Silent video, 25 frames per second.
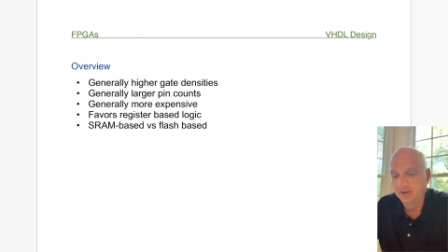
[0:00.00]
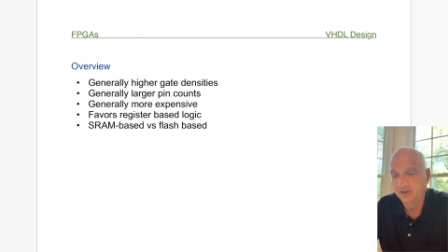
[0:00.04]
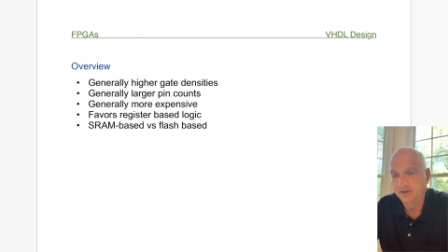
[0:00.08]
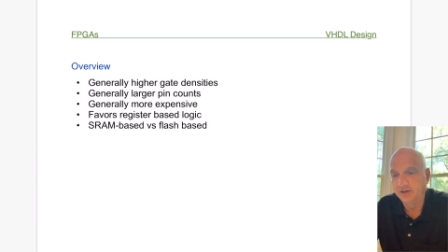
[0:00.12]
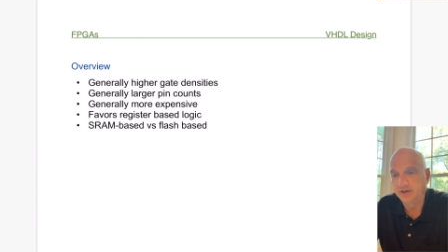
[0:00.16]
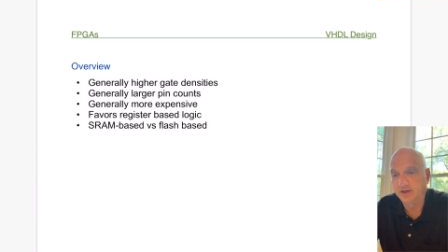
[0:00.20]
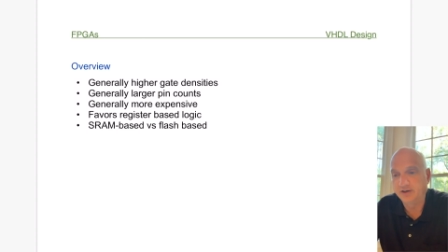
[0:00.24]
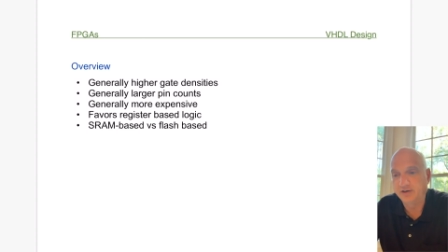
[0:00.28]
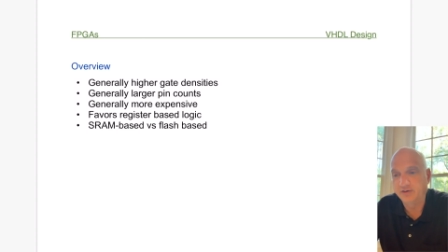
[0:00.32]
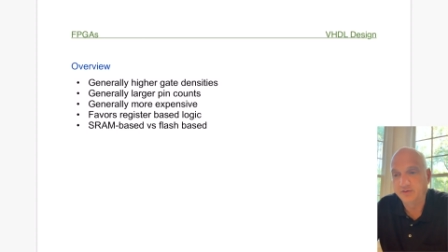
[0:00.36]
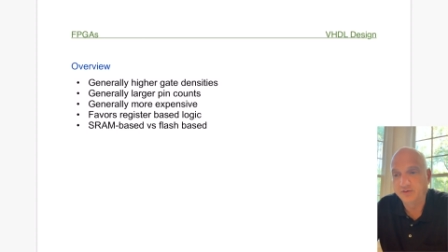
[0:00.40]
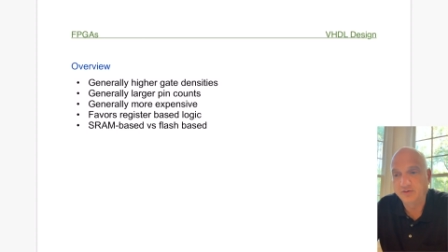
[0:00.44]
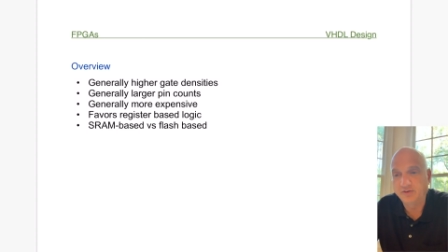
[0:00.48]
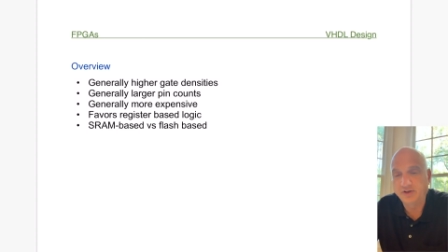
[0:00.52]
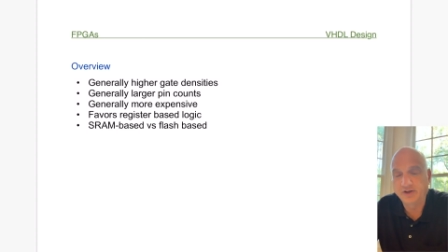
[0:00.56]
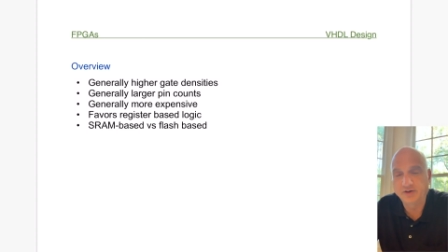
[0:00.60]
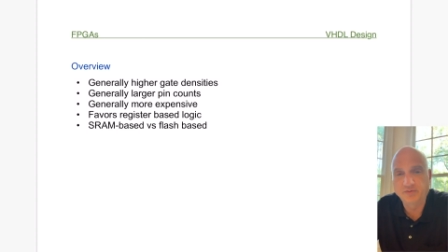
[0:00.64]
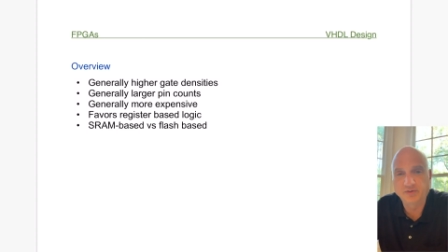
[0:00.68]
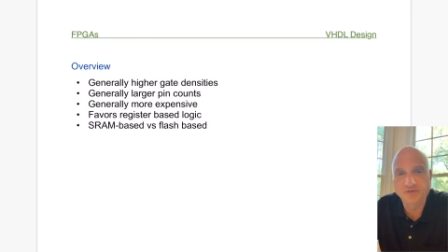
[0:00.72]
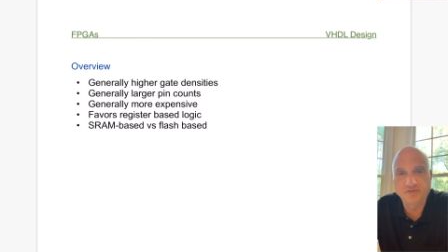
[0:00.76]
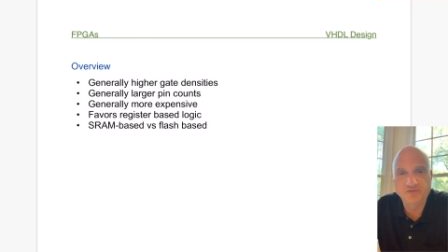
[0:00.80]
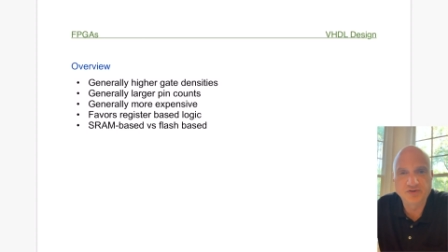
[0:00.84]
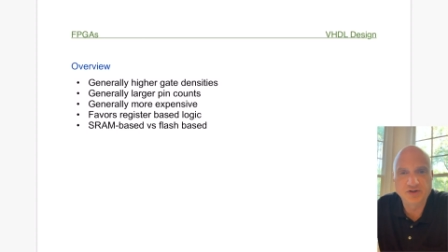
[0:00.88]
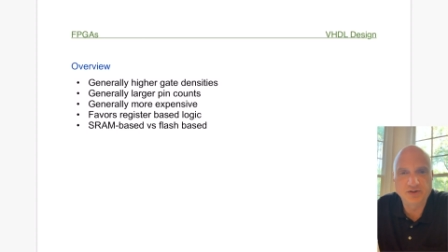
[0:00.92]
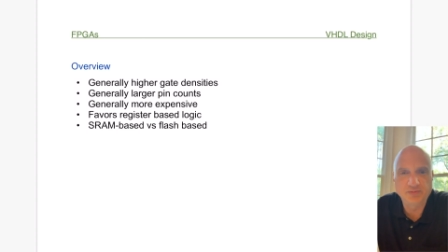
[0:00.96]
Now, like
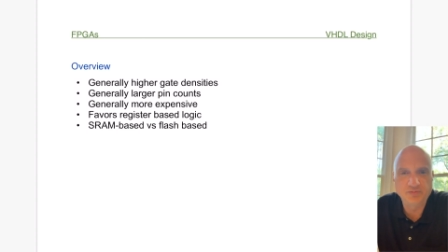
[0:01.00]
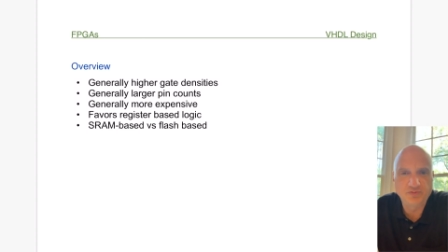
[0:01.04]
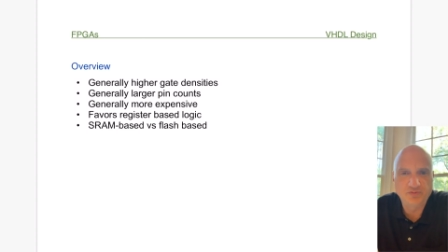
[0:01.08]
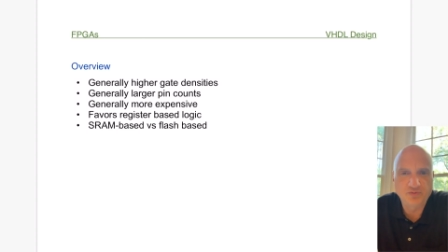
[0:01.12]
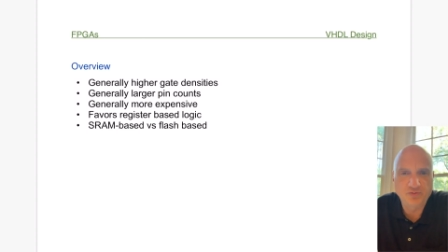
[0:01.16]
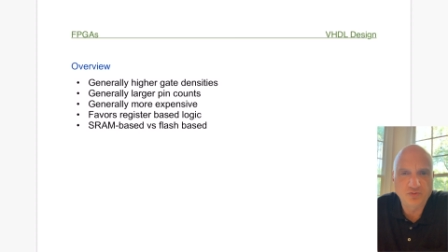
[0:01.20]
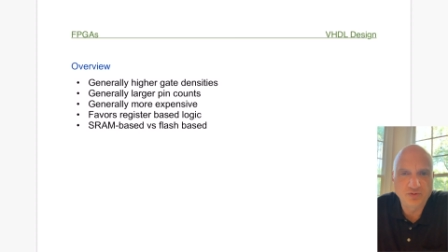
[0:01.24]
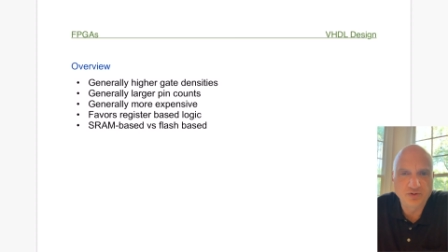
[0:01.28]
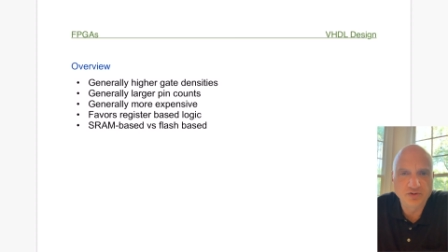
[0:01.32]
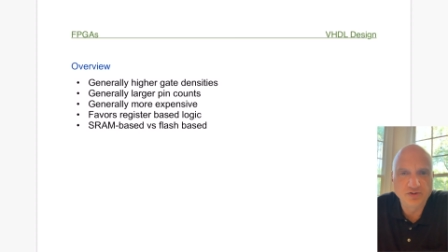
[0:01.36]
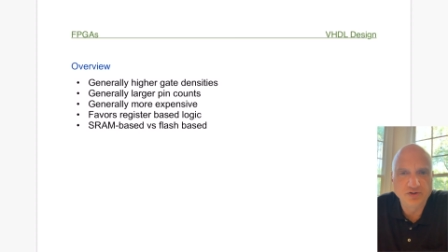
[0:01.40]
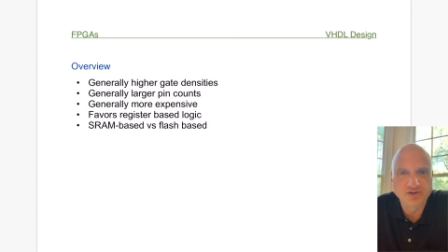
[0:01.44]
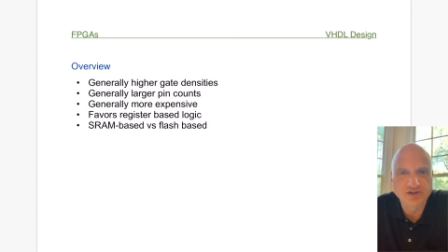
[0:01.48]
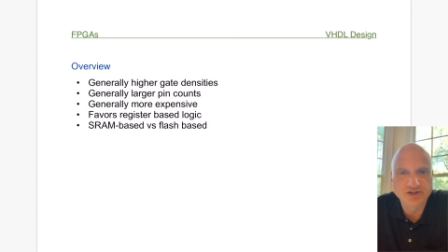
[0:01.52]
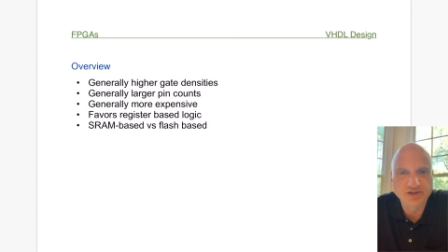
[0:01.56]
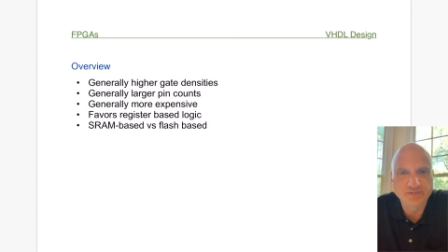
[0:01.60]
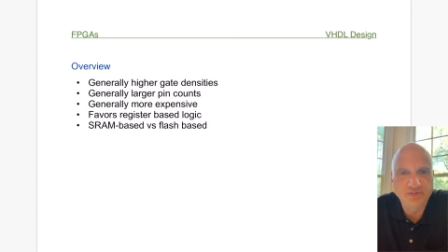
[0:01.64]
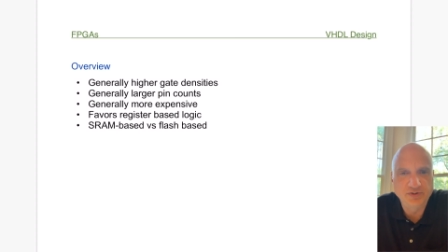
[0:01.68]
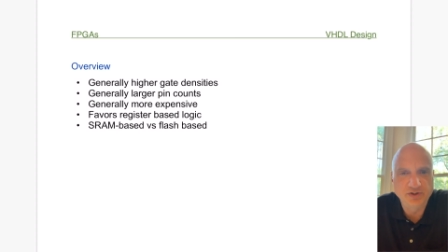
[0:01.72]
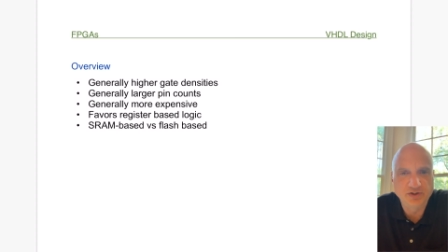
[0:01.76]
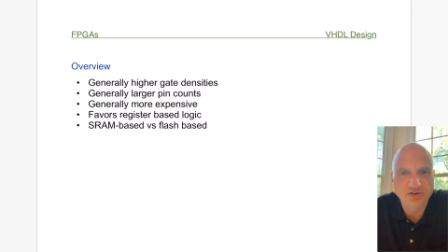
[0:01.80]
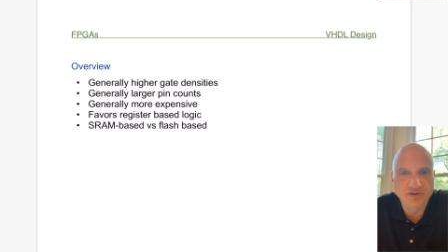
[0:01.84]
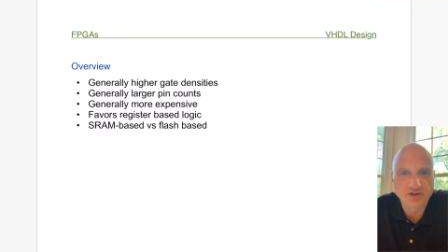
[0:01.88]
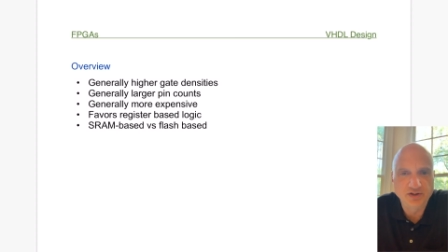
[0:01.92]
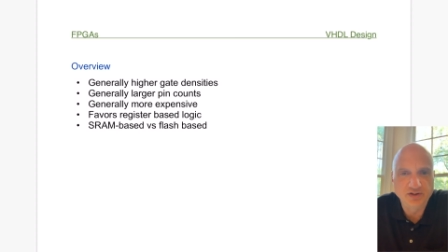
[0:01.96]
we've said before in the
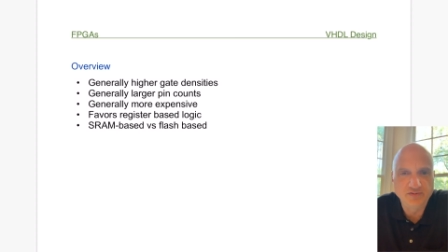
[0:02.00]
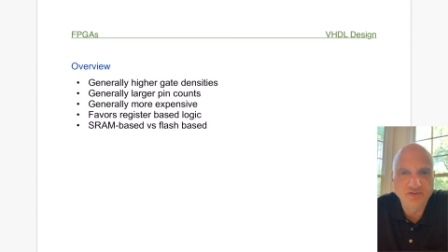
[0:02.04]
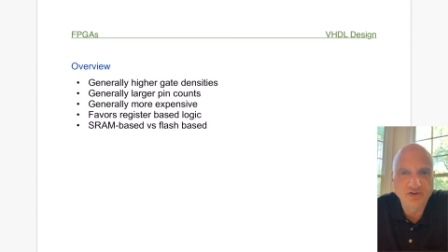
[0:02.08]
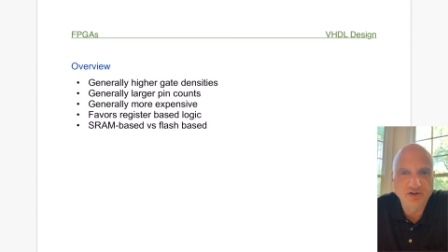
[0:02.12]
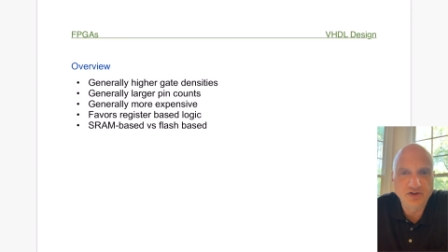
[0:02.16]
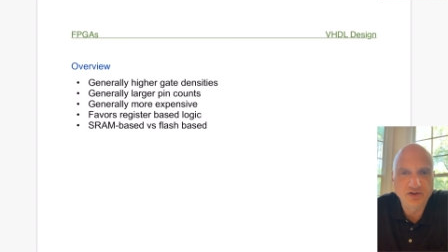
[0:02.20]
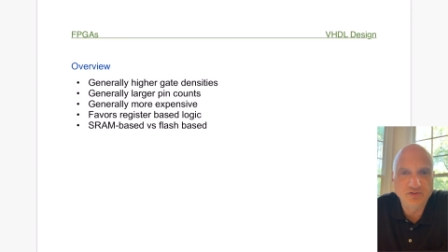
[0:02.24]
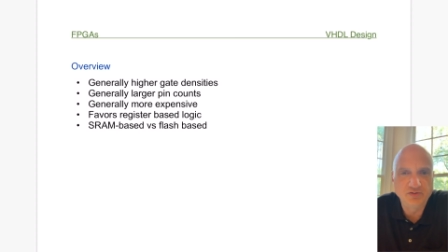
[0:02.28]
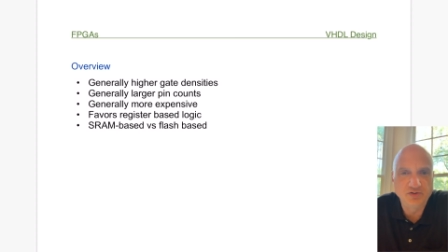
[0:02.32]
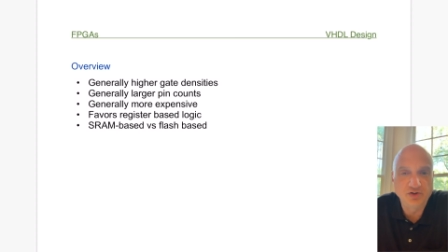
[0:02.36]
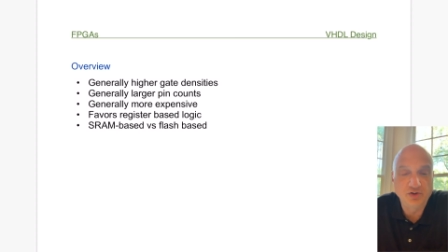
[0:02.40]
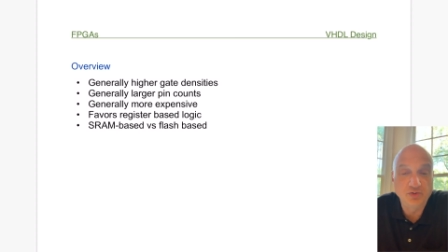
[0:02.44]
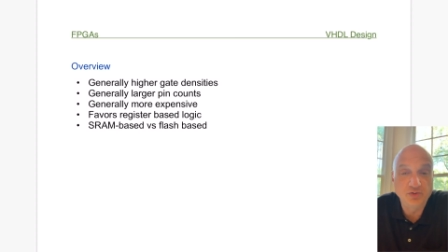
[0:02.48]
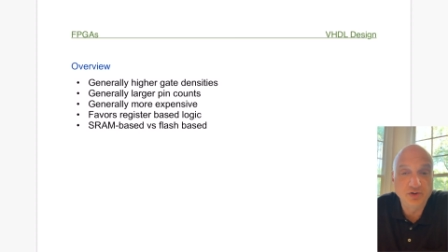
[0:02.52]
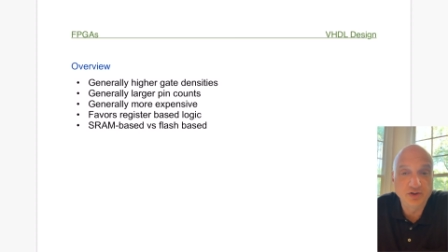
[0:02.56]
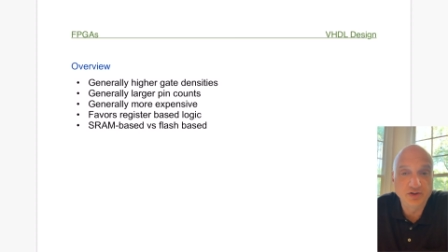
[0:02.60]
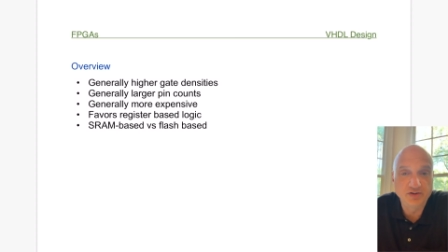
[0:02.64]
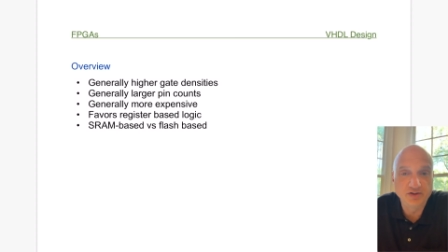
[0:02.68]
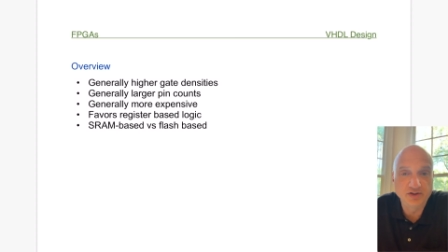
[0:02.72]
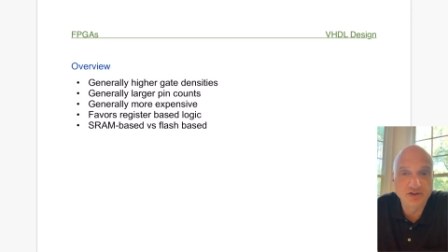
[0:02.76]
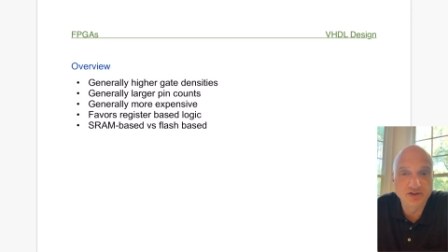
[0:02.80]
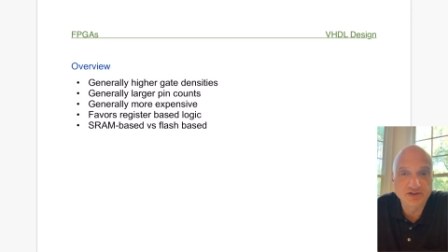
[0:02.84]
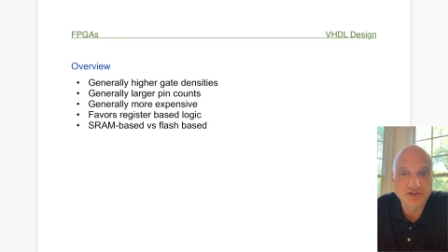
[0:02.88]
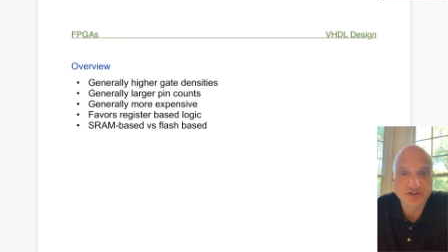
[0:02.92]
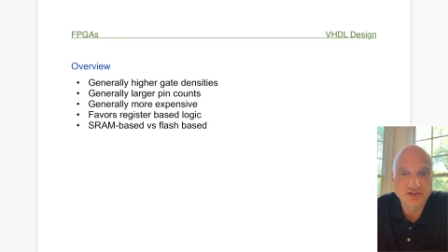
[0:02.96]
CPLD video, knowing
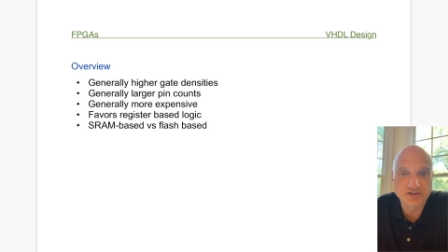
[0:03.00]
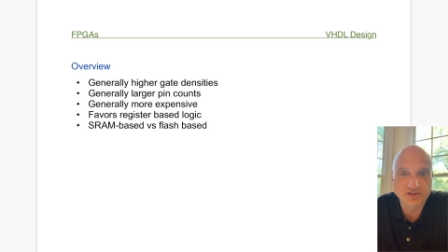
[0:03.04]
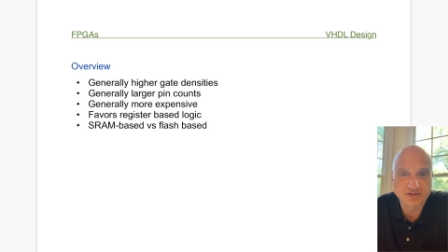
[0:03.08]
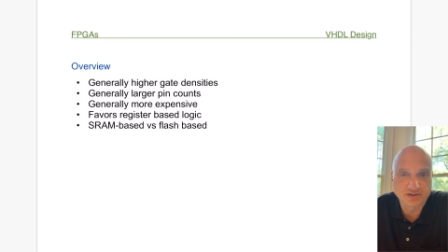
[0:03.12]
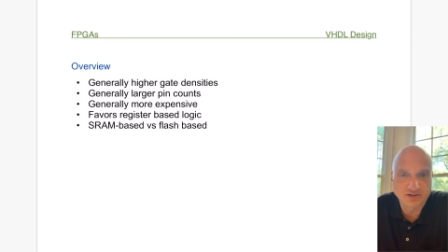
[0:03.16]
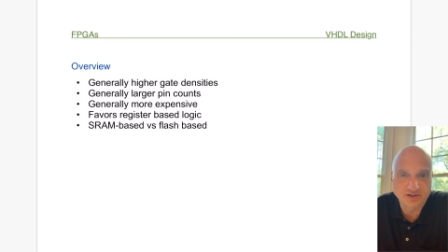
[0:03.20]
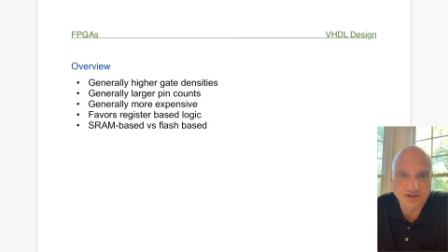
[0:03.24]
this,